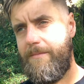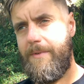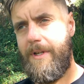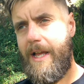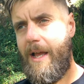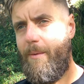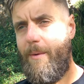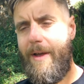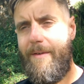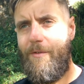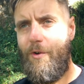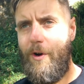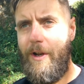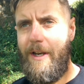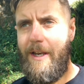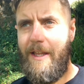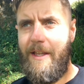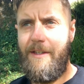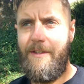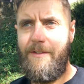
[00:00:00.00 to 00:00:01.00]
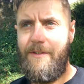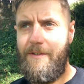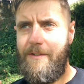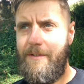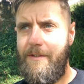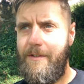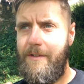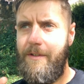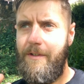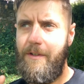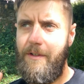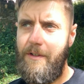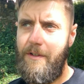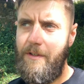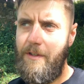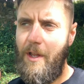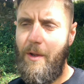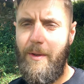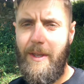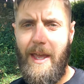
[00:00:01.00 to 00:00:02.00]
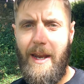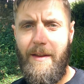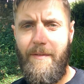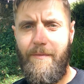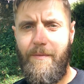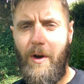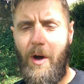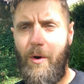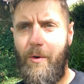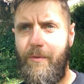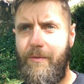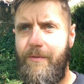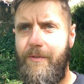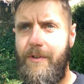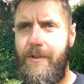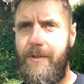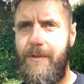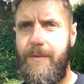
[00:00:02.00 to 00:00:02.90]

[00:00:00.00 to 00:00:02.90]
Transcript: However it is, don't get involved.